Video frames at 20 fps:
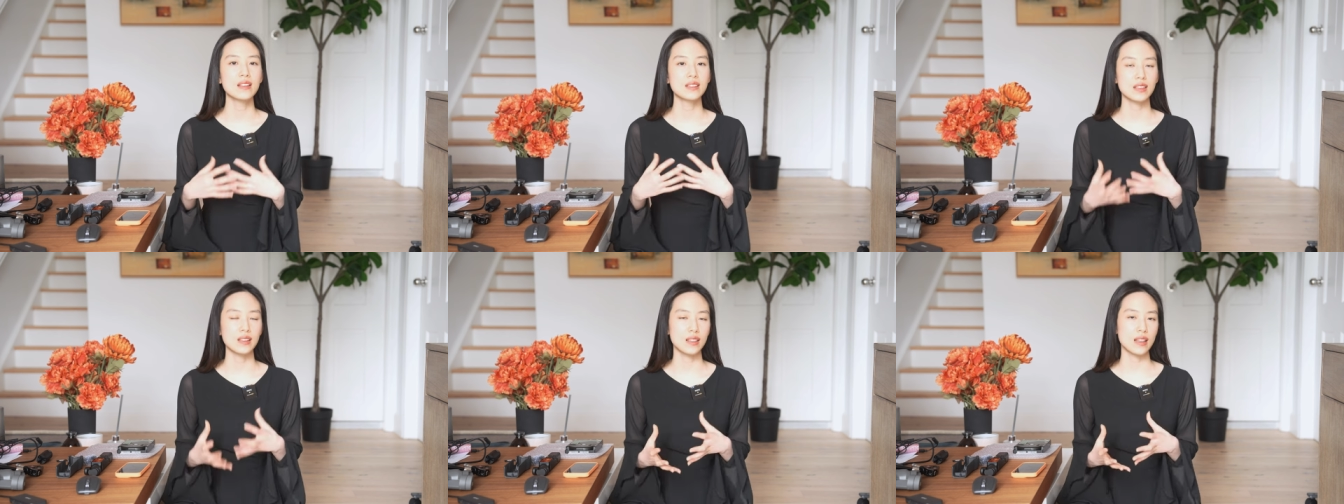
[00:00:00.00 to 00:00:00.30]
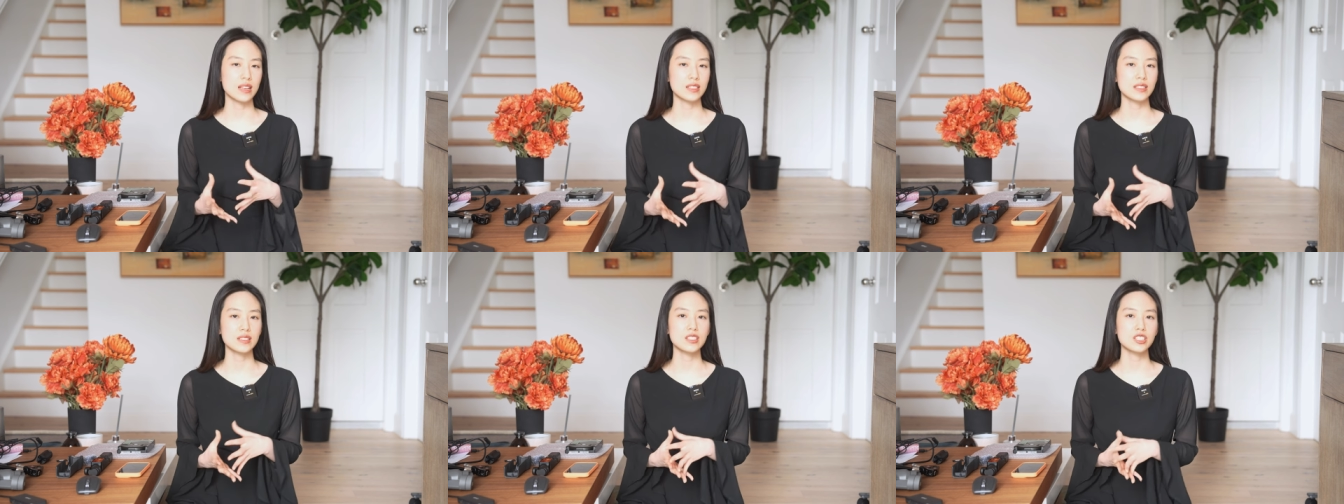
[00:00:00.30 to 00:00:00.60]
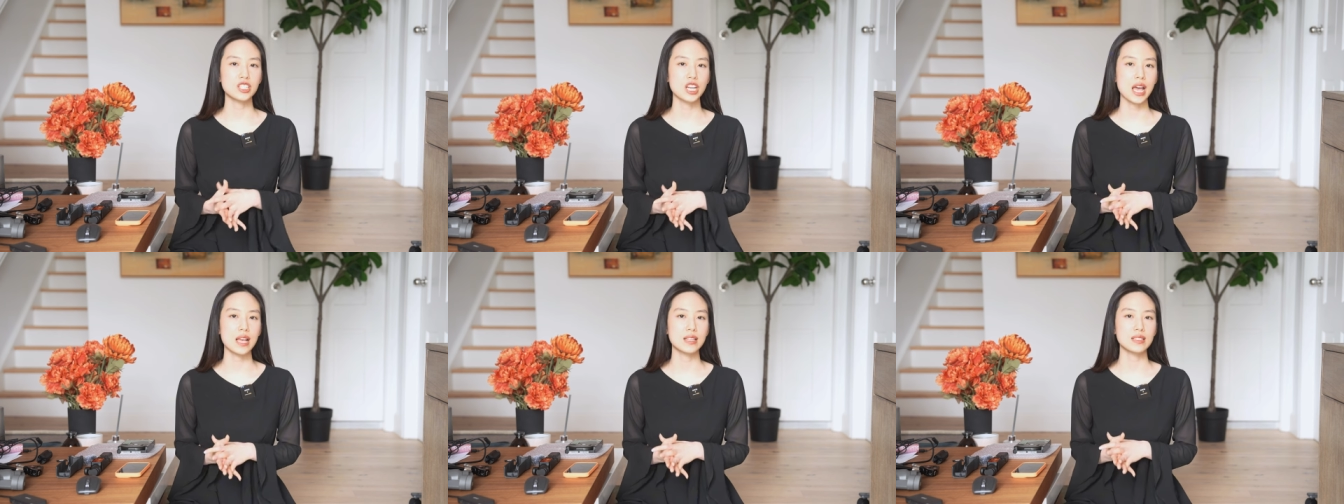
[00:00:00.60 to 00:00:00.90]
the lesser
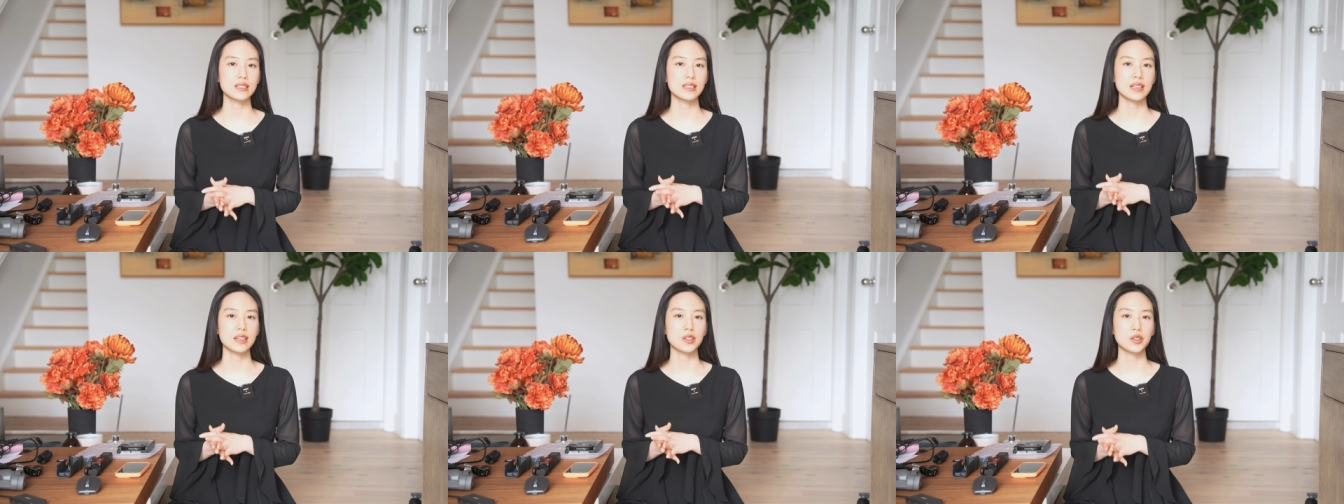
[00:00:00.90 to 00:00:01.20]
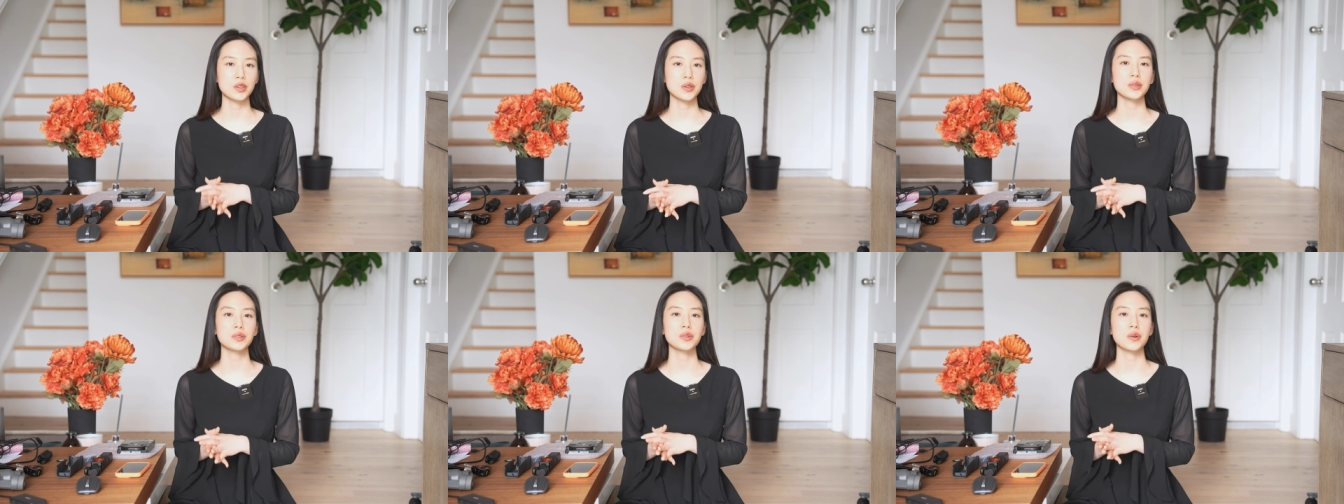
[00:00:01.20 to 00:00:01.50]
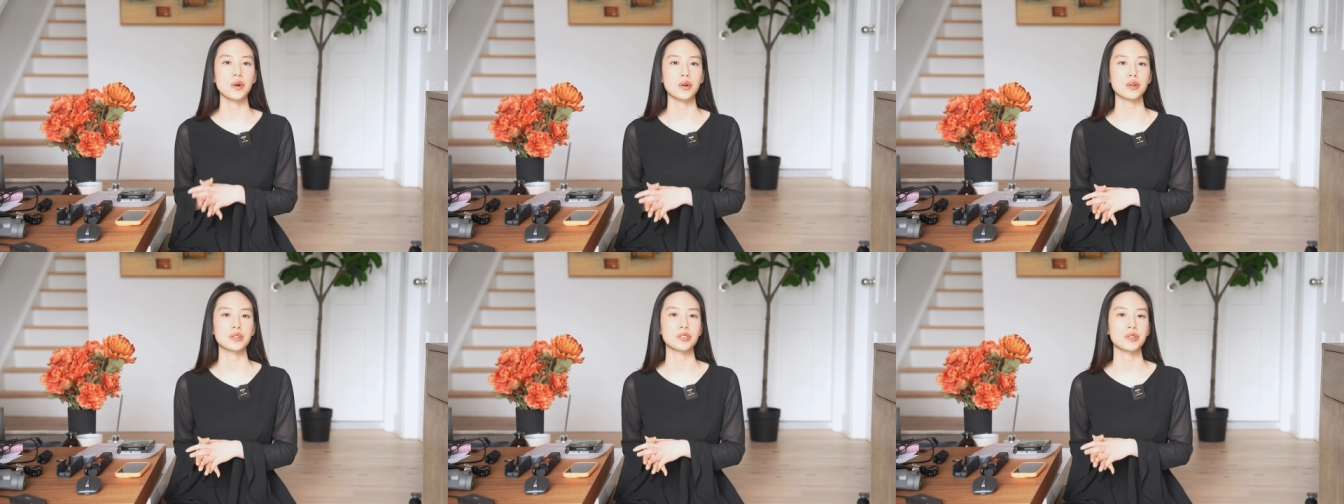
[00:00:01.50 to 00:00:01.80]
chance it could
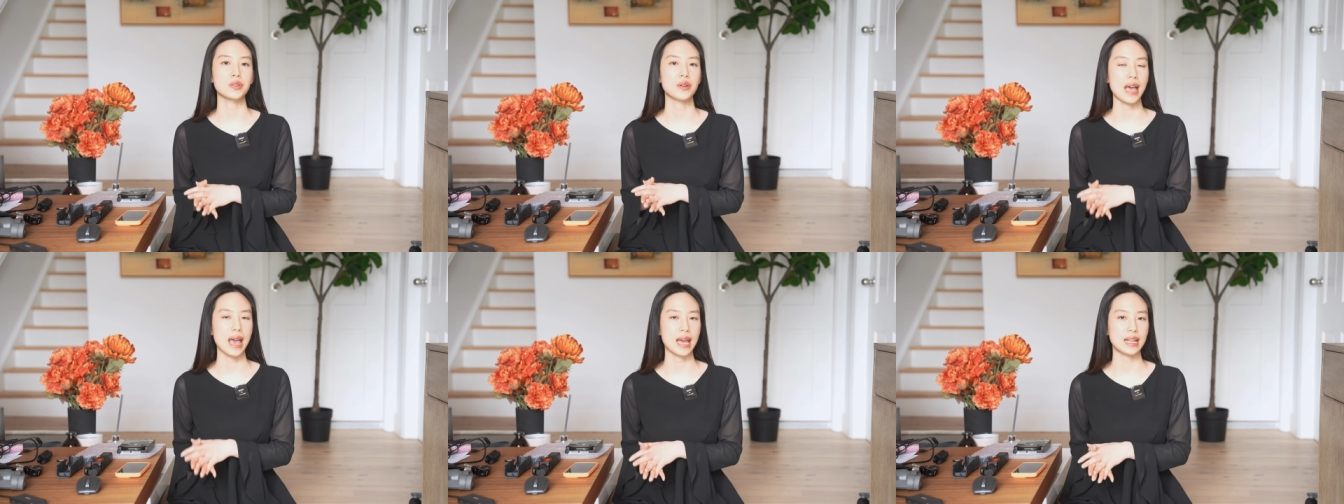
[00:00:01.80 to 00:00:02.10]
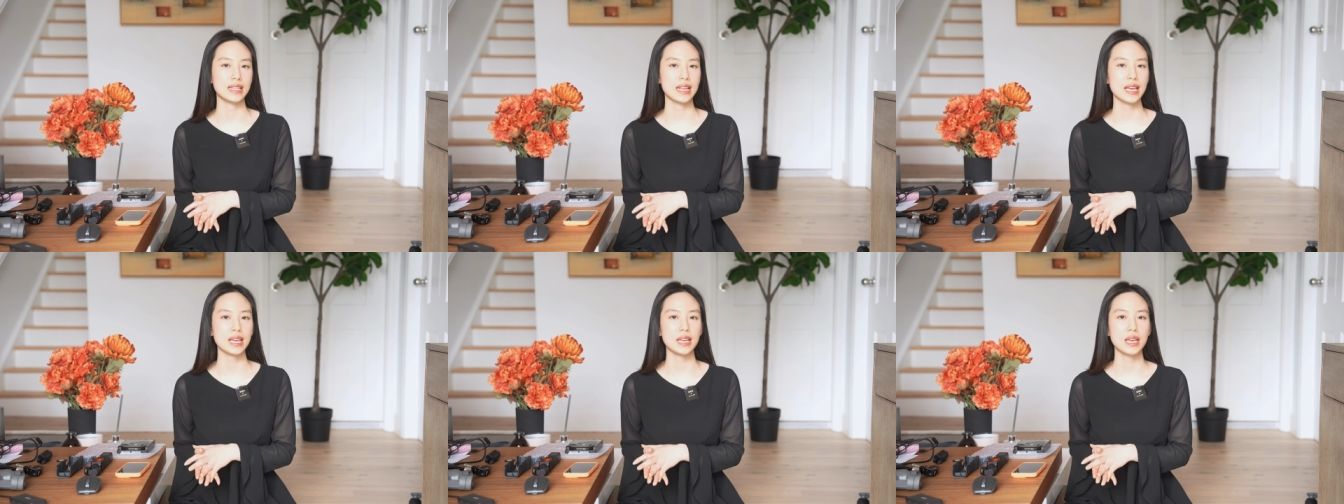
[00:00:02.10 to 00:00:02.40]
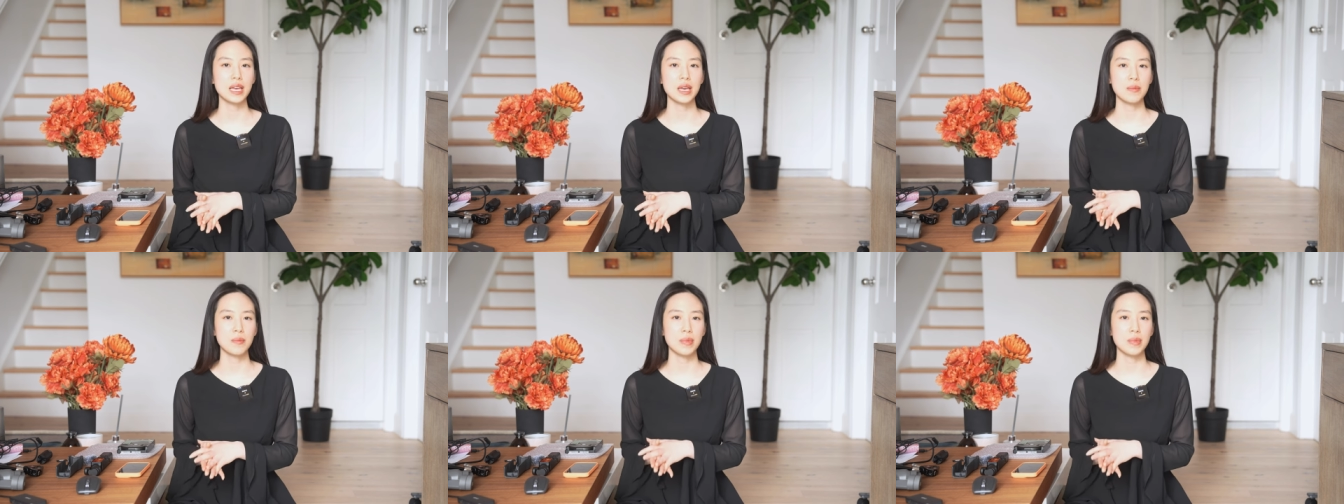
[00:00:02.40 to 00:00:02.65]
cause you a headache